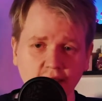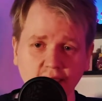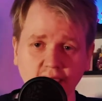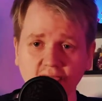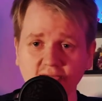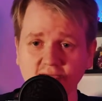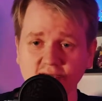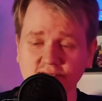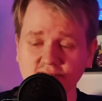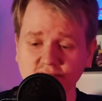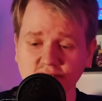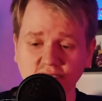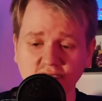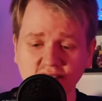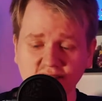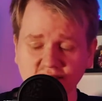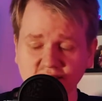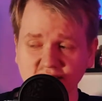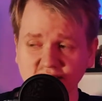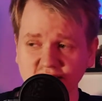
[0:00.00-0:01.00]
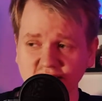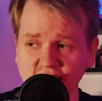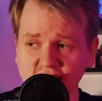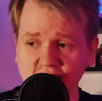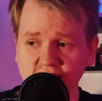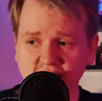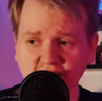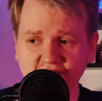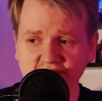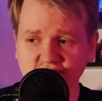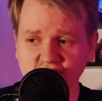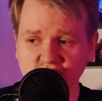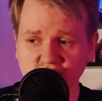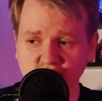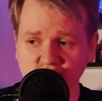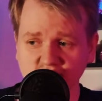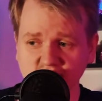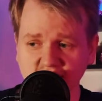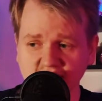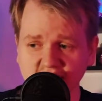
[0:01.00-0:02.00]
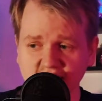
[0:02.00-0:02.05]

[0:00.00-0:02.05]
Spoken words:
And I think they have done